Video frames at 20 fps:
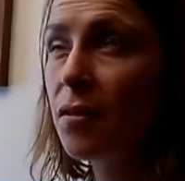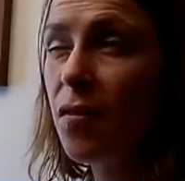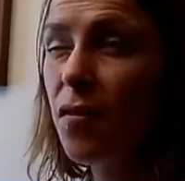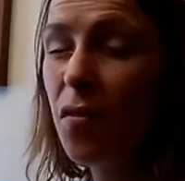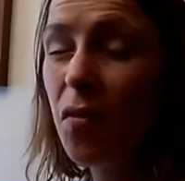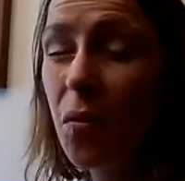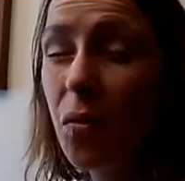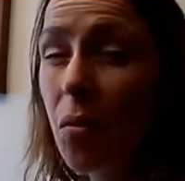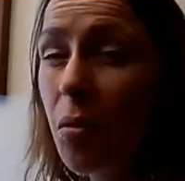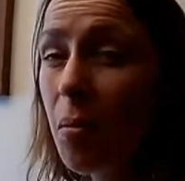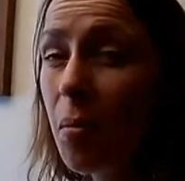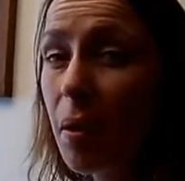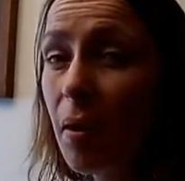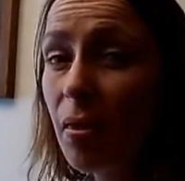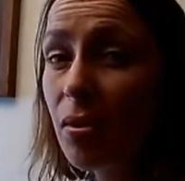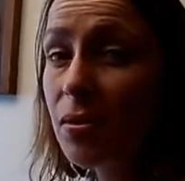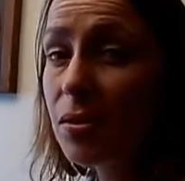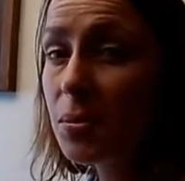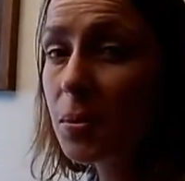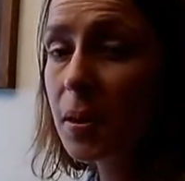4
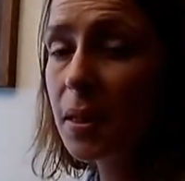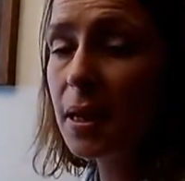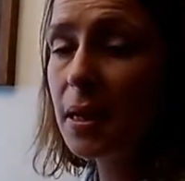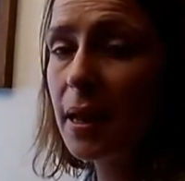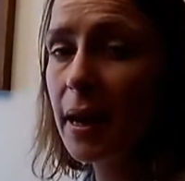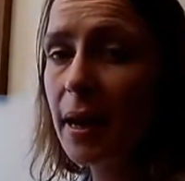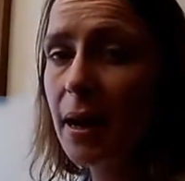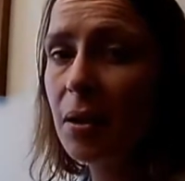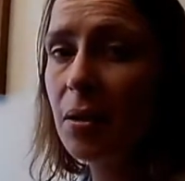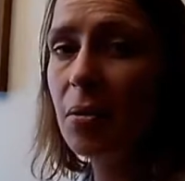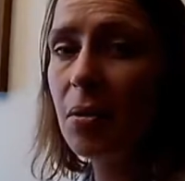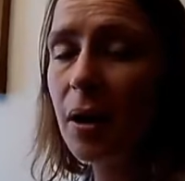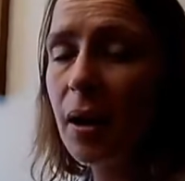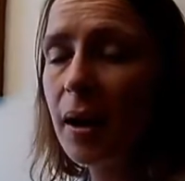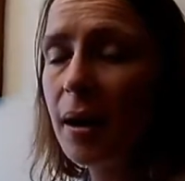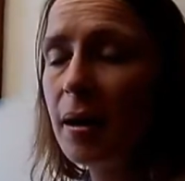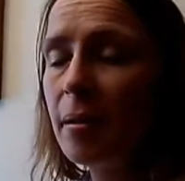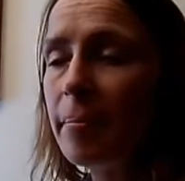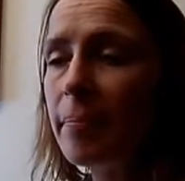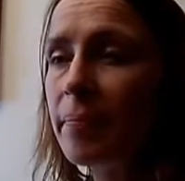months with it now,
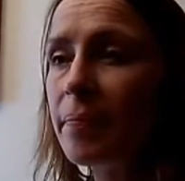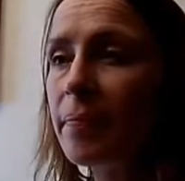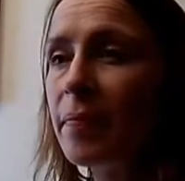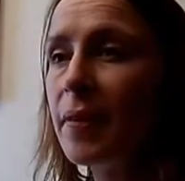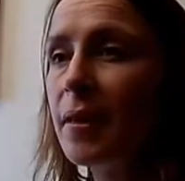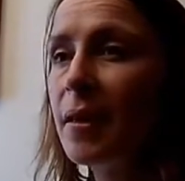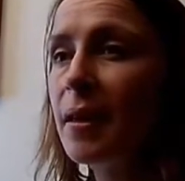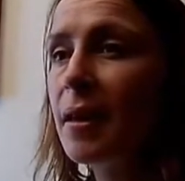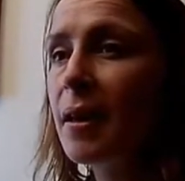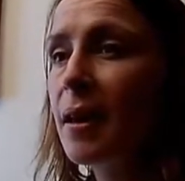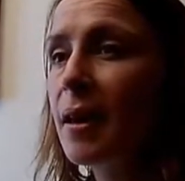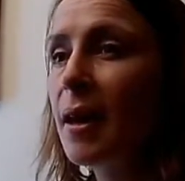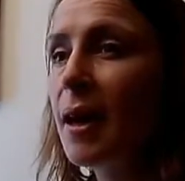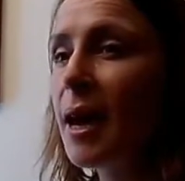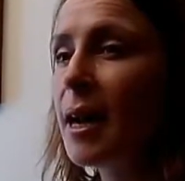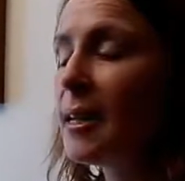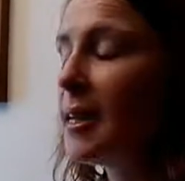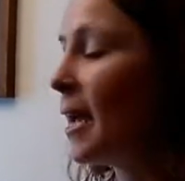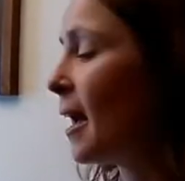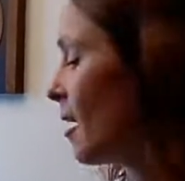
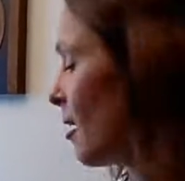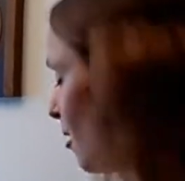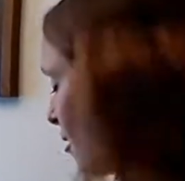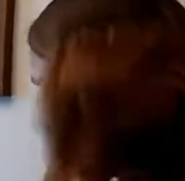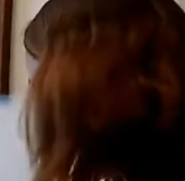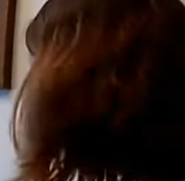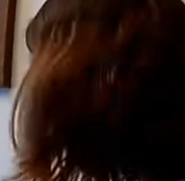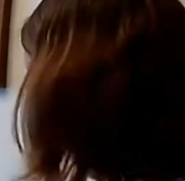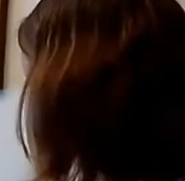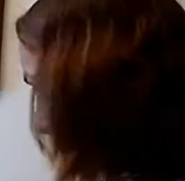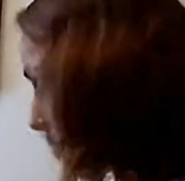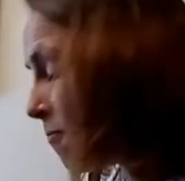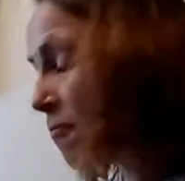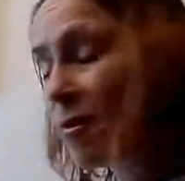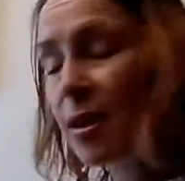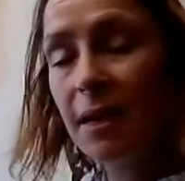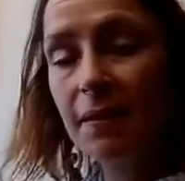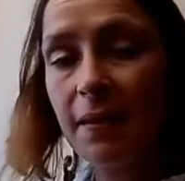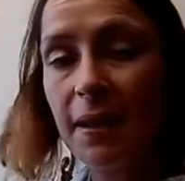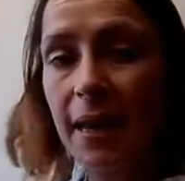and yeah, I'm
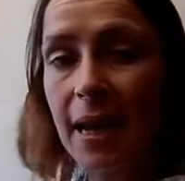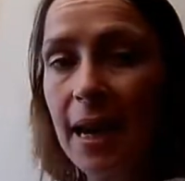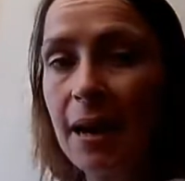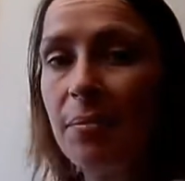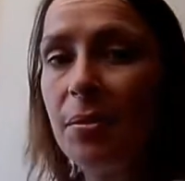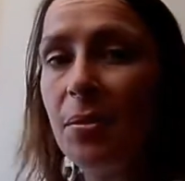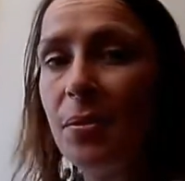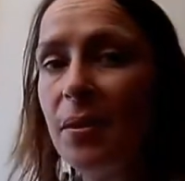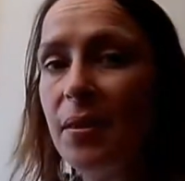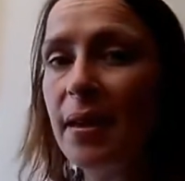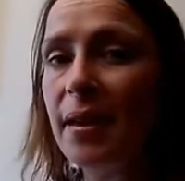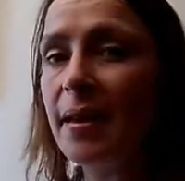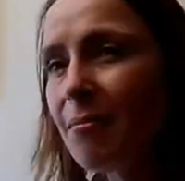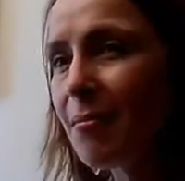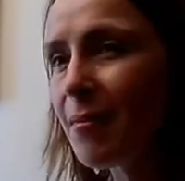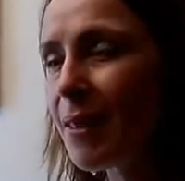really, really happy with it.